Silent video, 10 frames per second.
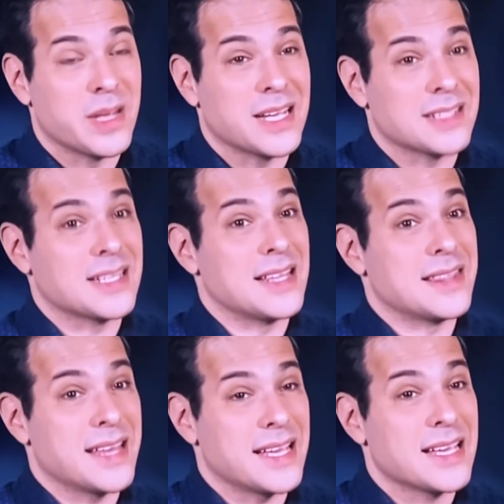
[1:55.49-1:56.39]
because they
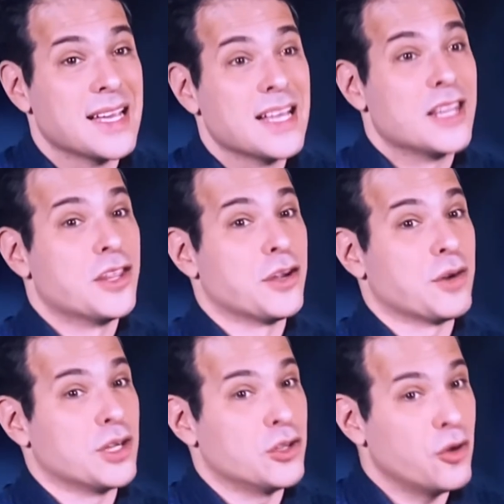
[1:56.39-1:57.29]
think
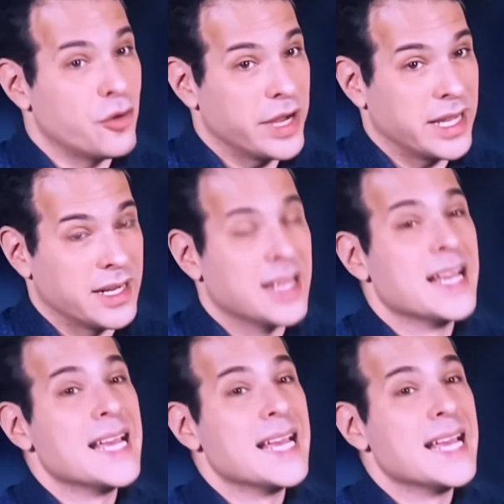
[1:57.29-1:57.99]
they're annoying.